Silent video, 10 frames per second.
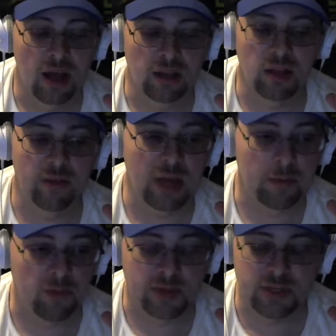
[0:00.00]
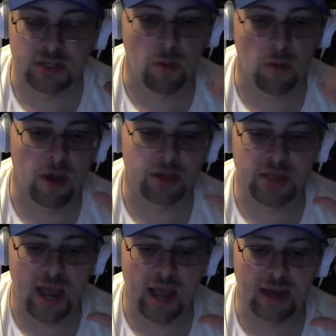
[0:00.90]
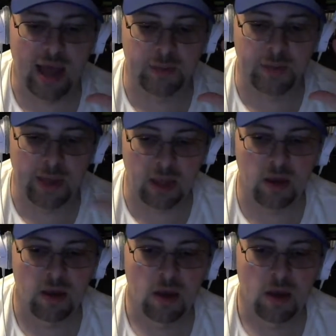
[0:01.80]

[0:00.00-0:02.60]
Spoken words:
love that movie so much, and I think